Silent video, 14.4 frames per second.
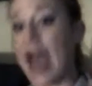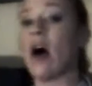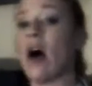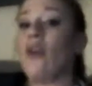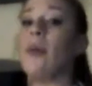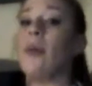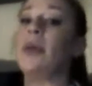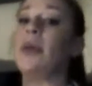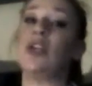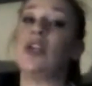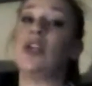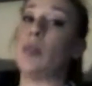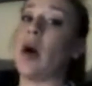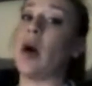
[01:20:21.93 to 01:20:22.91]

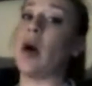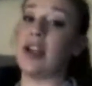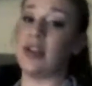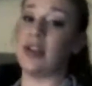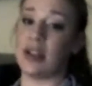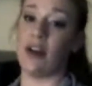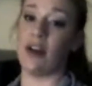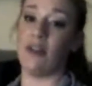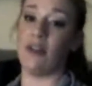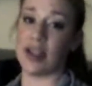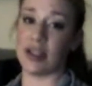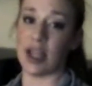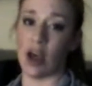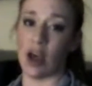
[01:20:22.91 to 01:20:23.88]
Beachbody stuff has helped.
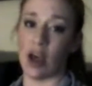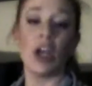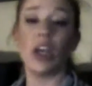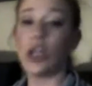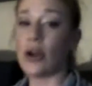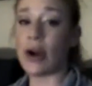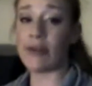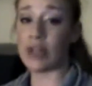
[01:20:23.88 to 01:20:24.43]
You don't have to use the